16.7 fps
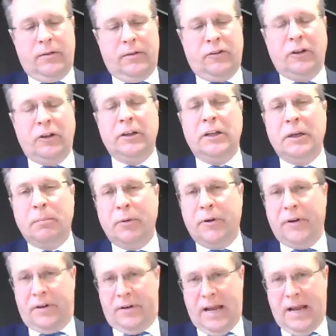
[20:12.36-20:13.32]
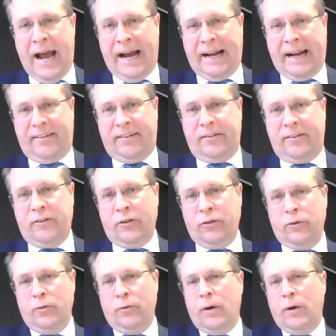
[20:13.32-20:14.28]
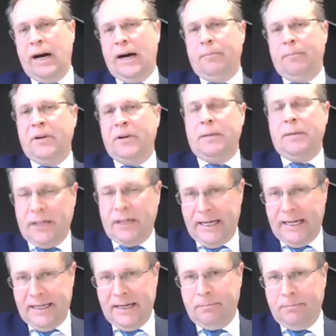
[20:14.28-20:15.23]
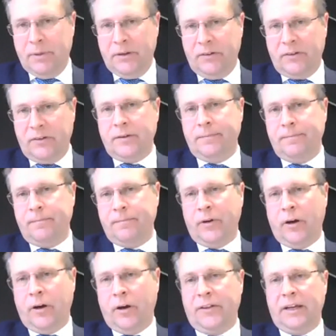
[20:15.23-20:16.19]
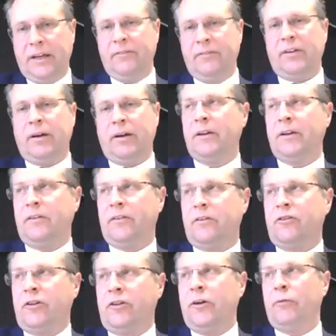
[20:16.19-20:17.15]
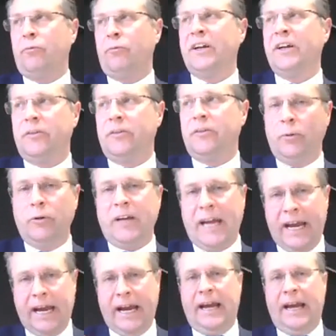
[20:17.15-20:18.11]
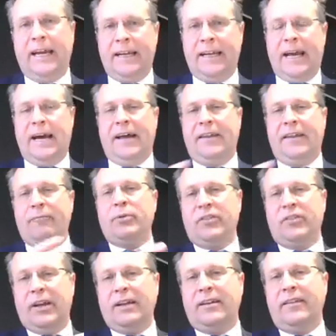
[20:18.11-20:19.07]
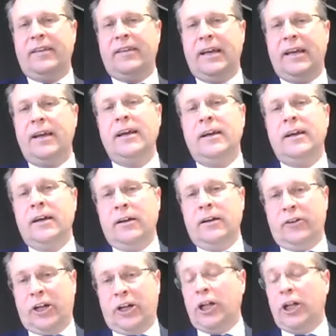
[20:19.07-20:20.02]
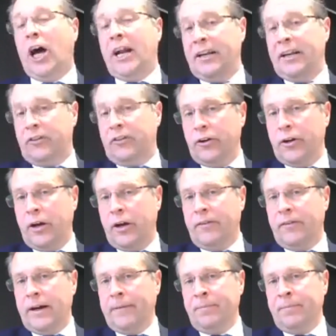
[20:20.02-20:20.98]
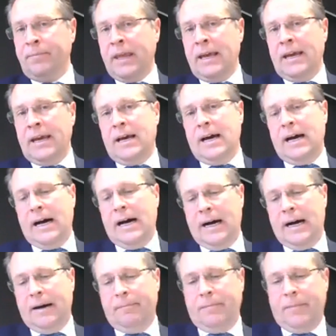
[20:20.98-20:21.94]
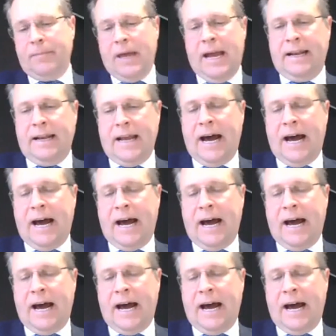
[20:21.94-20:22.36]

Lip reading: deliberate acts to manipulate numbers. So I think if someone's shown reasonable care in how they've presented their decline in turnover, and